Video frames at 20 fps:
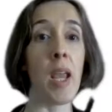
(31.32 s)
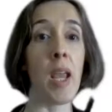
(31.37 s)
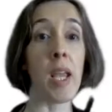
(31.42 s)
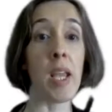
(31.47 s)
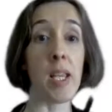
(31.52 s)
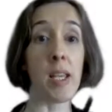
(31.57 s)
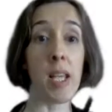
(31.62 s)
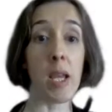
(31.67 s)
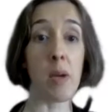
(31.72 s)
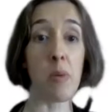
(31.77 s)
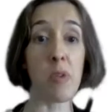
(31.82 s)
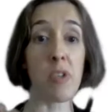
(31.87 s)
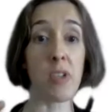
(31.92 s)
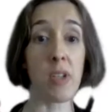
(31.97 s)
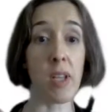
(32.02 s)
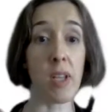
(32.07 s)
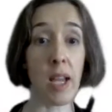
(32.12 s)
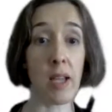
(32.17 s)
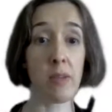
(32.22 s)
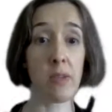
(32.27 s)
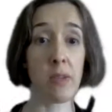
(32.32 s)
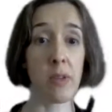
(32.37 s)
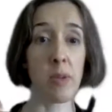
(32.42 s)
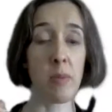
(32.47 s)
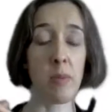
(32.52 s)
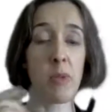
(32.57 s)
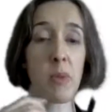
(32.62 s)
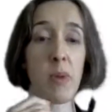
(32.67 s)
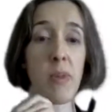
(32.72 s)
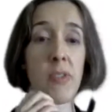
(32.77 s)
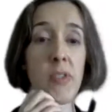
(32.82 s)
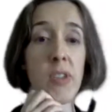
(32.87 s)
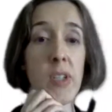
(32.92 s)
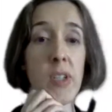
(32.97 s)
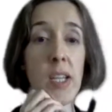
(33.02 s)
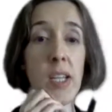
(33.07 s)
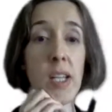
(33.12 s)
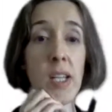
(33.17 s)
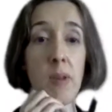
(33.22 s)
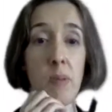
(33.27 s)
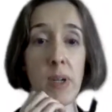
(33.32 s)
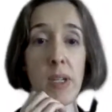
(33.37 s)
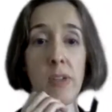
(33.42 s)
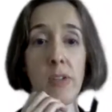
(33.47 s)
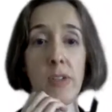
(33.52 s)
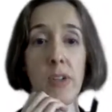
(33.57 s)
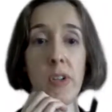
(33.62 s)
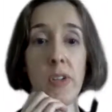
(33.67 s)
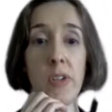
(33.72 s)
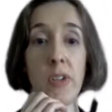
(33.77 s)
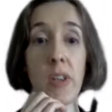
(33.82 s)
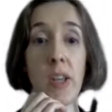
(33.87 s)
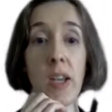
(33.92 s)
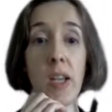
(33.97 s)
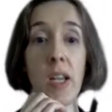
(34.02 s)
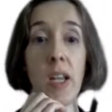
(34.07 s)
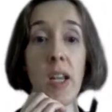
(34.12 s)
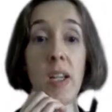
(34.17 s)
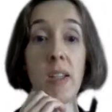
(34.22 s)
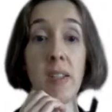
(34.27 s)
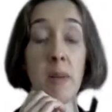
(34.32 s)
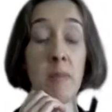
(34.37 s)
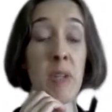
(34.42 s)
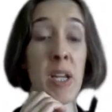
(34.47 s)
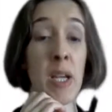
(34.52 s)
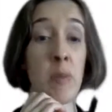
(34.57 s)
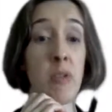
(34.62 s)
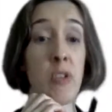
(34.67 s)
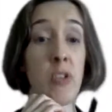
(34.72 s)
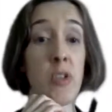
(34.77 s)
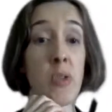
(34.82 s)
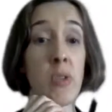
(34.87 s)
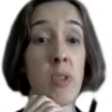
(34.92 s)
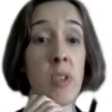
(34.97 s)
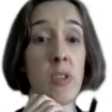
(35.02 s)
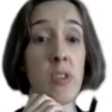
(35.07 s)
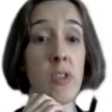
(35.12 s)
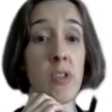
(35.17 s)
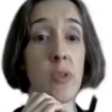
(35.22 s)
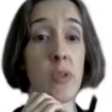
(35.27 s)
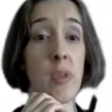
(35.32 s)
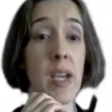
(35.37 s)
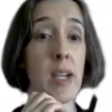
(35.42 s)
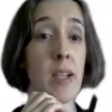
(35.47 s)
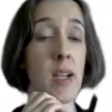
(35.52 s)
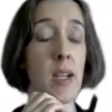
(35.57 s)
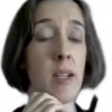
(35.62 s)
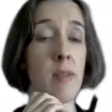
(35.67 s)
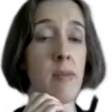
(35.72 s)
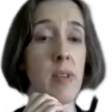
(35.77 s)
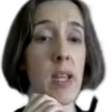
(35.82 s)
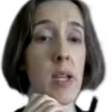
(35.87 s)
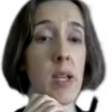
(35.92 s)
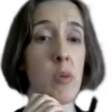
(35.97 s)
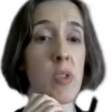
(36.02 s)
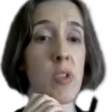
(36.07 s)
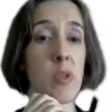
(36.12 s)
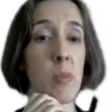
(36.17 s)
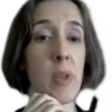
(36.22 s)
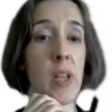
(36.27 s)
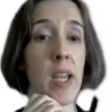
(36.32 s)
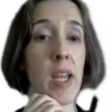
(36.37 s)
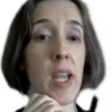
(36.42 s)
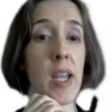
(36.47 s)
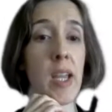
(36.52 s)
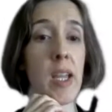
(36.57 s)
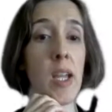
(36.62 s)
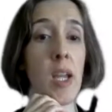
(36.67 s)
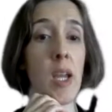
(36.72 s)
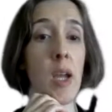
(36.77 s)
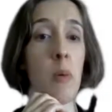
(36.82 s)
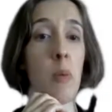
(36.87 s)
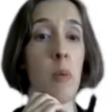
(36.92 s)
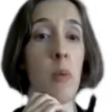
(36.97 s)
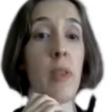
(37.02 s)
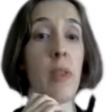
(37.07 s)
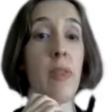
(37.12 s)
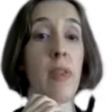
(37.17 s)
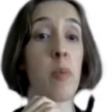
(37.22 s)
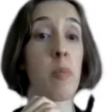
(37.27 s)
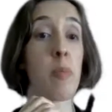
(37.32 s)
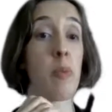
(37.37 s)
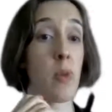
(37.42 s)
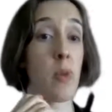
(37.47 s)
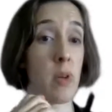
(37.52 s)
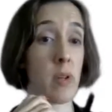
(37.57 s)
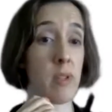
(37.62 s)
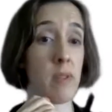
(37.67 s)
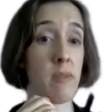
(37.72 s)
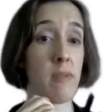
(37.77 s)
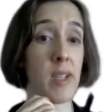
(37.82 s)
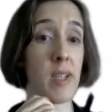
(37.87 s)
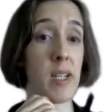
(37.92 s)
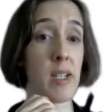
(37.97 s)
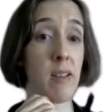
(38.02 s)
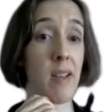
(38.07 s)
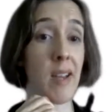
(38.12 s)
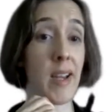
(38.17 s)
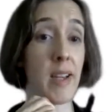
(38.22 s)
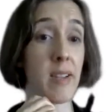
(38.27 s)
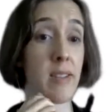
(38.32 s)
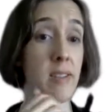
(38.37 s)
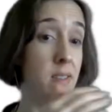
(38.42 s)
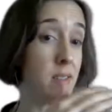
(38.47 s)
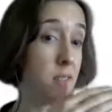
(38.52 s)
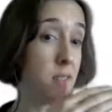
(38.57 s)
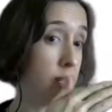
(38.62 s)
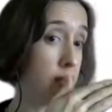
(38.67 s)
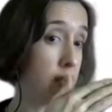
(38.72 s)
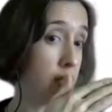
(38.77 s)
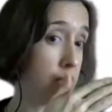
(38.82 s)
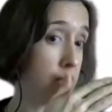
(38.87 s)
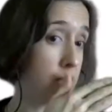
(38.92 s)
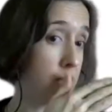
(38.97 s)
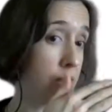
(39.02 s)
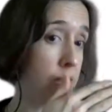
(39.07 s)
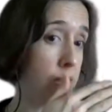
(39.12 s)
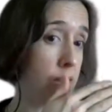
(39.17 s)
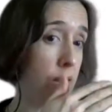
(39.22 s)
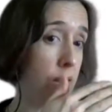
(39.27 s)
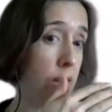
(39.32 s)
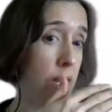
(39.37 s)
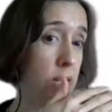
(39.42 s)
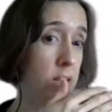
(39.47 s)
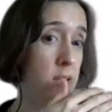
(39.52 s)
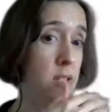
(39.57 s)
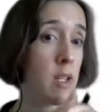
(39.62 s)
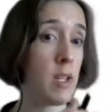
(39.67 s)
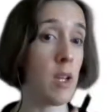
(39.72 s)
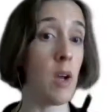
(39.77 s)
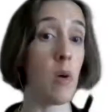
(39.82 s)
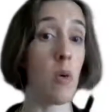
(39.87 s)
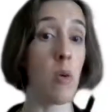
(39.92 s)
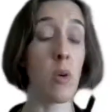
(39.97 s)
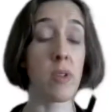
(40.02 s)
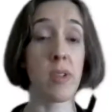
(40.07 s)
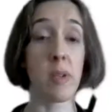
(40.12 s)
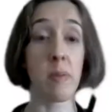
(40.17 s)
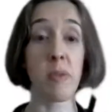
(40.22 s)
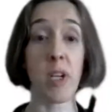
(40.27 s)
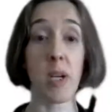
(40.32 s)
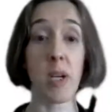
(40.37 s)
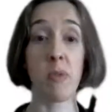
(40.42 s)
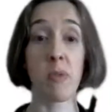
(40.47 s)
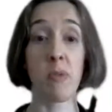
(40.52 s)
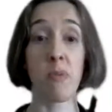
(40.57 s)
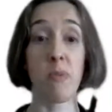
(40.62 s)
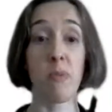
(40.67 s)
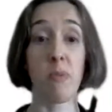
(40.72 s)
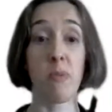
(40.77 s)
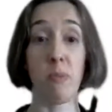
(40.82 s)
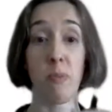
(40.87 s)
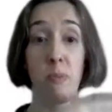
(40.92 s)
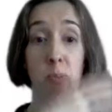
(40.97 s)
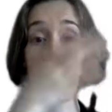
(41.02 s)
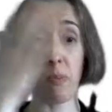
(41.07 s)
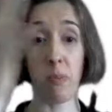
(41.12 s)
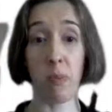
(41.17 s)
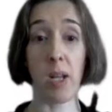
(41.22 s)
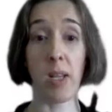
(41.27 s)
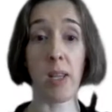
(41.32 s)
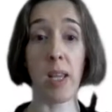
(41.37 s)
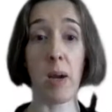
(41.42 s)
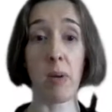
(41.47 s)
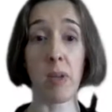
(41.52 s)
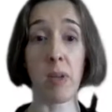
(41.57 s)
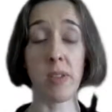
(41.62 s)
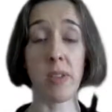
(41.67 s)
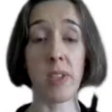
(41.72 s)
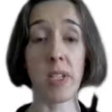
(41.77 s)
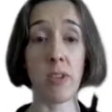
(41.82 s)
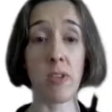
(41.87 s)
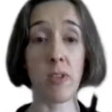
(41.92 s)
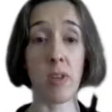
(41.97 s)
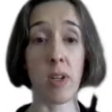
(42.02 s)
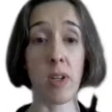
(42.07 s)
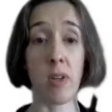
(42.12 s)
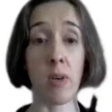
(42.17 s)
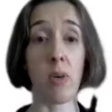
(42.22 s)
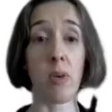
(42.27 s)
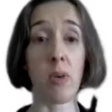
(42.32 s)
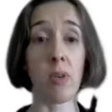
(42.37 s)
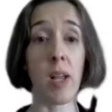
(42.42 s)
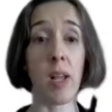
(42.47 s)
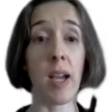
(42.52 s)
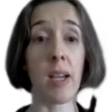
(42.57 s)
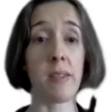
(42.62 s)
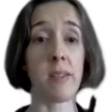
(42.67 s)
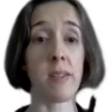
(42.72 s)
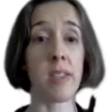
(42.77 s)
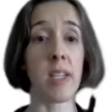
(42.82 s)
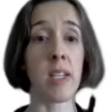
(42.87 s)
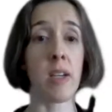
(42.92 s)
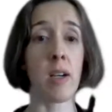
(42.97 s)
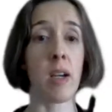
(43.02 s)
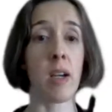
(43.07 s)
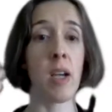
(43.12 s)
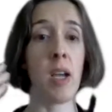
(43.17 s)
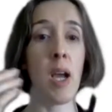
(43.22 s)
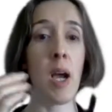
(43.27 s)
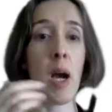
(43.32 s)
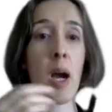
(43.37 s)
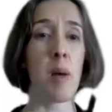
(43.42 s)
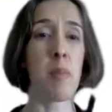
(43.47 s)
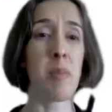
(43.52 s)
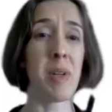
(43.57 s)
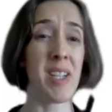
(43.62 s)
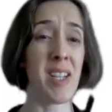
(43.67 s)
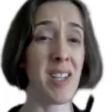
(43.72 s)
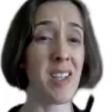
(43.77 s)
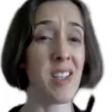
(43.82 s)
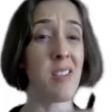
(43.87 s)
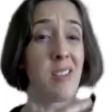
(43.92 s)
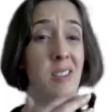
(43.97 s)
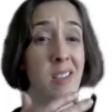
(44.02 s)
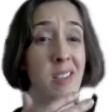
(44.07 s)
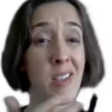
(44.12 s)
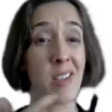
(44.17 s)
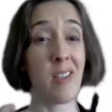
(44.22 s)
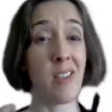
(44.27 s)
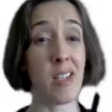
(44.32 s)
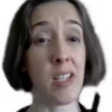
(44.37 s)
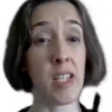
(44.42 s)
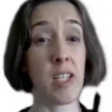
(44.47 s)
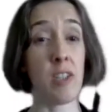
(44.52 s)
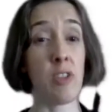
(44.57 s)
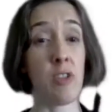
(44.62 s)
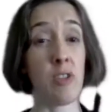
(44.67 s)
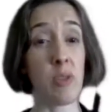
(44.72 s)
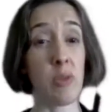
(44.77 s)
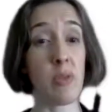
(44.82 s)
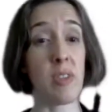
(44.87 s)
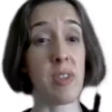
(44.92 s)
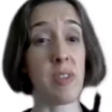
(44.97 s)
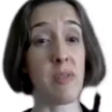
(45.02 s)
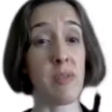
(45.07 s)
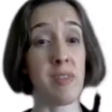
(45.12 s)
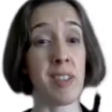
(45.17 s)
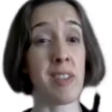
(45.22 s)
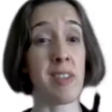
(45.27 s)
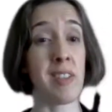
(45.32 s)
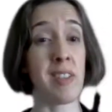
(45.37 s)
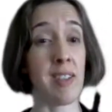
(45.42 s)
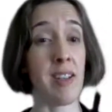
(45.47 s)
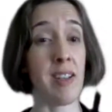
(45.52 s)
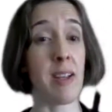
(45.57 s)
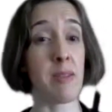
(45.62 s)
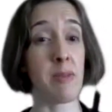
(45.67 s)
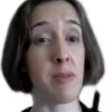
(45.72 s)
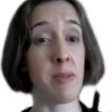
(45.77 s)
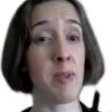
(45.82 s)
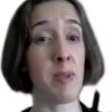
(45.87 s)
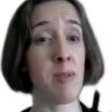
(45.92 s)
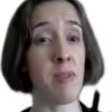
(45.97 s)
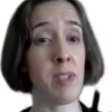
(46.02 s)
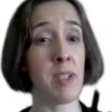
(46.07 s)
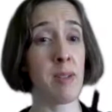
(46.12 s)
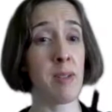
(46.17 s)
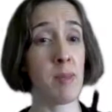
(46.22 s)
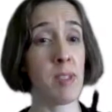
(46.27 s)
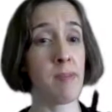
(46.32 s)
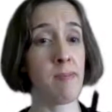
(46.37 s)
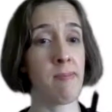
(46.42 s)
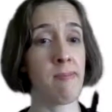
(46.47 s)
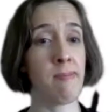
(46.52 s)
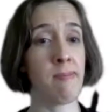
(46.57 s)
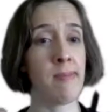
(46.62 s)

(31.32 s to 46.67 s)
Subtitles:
In language classrooms, we've seen in research that sometimes students do that kind of language play when they're bored in class, kind of as an aside, or sometimes allowing the teacher and the whole class to hear, but not necessarily conducive to the classroom environment.